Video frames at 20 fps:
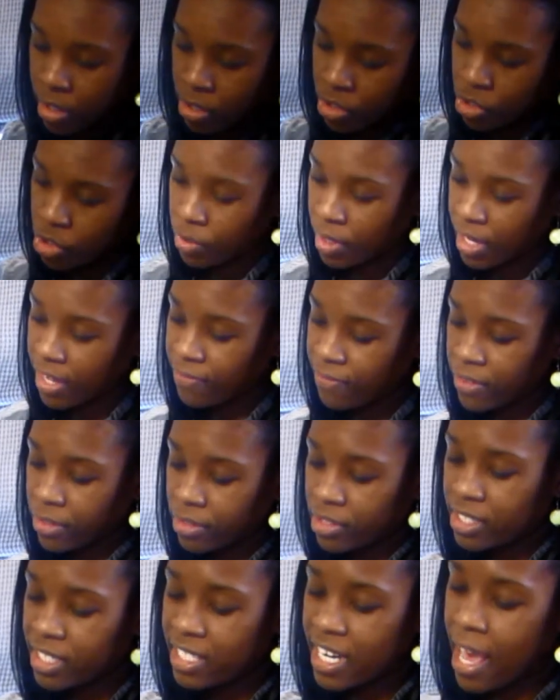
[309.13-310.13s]
So if your
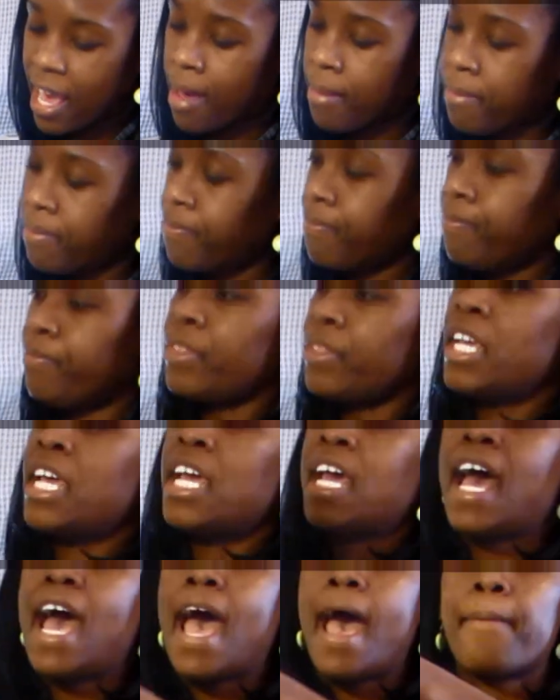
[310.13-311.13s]
stem
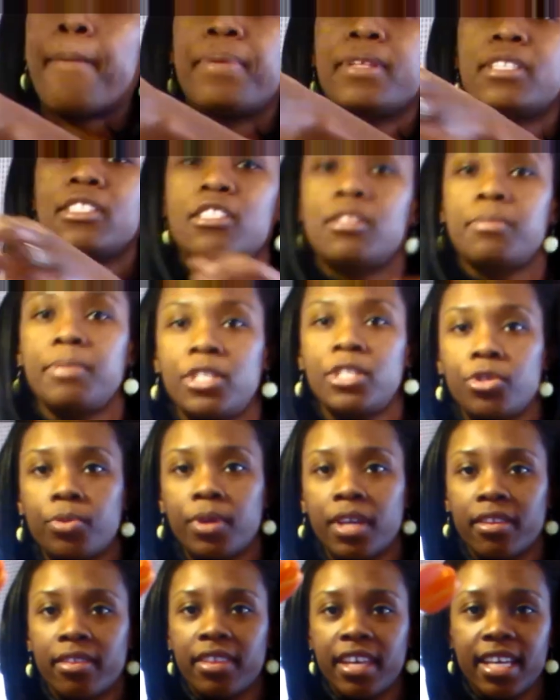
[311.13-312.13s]
happens to be
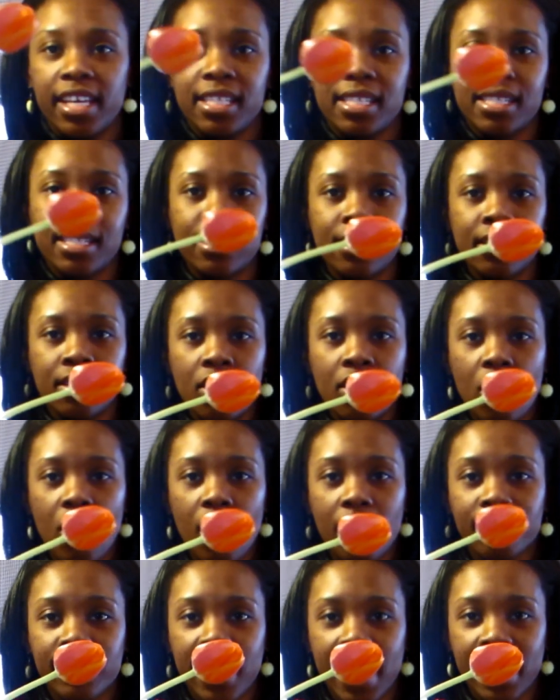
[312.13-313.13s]
doing this
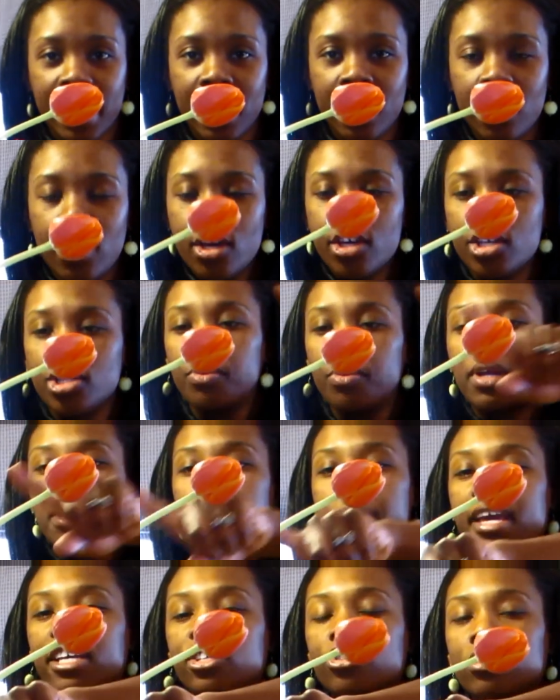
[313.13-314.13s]
already, you want
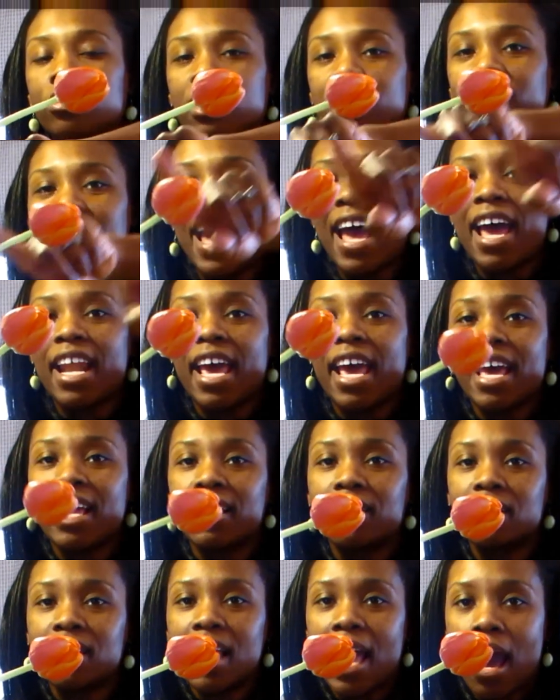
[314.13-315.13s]
to make sure that that
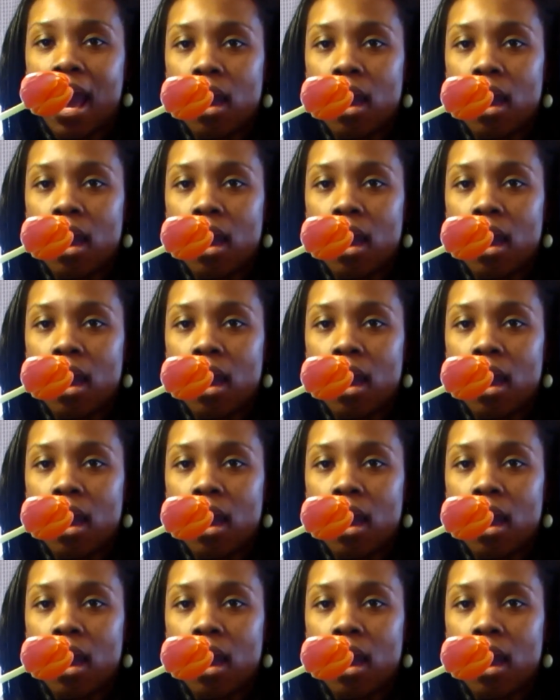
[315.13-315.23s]
heads